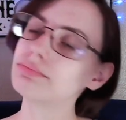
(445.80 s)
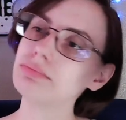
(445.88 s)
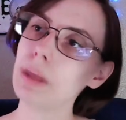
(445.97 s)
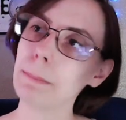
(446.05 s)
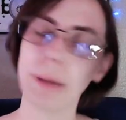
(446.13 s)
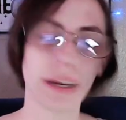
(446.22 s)

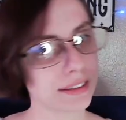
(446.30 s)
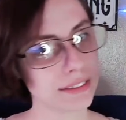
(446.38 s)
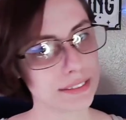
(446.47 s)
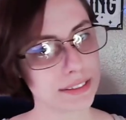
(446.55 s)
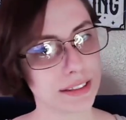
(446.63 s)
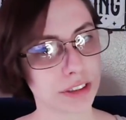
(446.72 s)

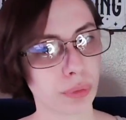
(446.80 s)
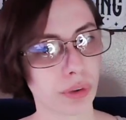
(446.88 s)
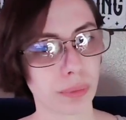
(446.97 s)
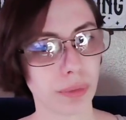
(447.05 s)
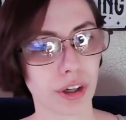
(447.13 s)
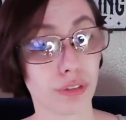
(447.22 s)
abundance, that's the word
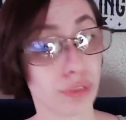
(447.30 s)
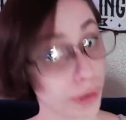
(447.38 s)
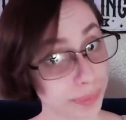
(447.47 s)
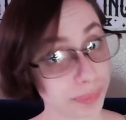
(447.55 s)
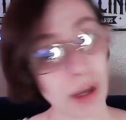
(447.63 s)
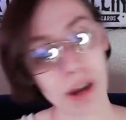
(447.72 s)
I'm looking for,
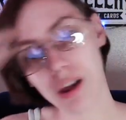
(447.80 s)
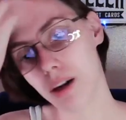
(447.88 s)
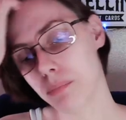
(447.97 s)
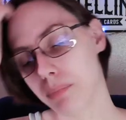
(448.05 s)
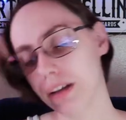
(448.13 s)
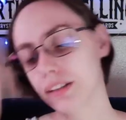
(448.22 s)

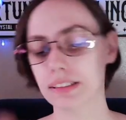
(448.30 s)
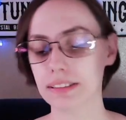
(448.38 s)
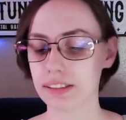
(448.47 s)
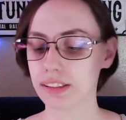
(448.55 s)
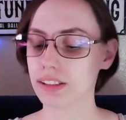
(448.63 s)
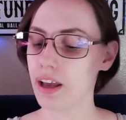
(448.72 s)

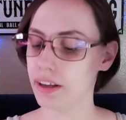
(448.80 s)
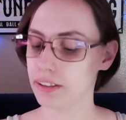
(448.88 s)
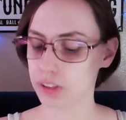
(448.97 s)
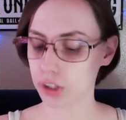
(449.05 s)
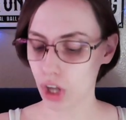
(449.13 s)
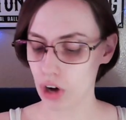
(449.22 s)
abundance and
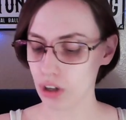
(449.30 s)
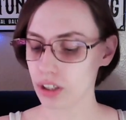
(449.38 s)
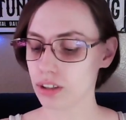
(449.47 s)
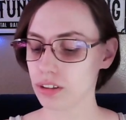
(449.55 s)
luck,